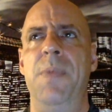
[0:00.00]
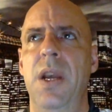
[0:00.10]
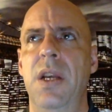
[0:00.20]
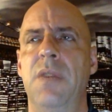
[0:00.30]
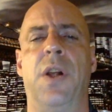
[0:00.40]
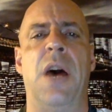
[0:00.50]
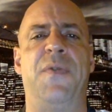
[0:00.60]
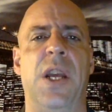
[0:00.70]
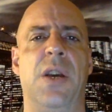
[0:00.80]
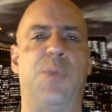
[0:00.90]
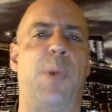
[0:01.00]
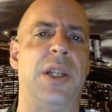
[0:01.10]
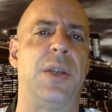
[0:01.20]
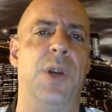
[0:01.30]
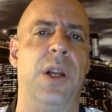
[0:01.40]
Philadelphia Eagles
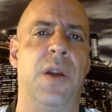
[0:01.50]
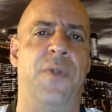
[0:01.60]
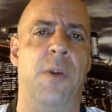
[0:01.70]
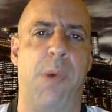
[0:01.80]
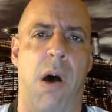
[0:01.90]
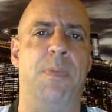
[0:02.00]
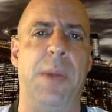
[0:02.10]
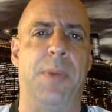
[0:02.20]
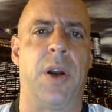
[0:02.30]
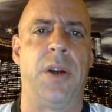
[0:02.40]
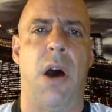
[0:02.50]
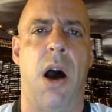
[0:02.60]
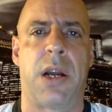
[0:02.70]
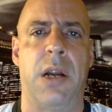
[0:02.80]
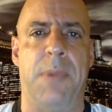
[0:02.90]
playing some really good football, and people aren't
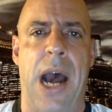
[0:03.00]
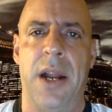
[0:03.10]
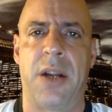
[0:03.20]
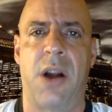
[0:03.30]
talking about it.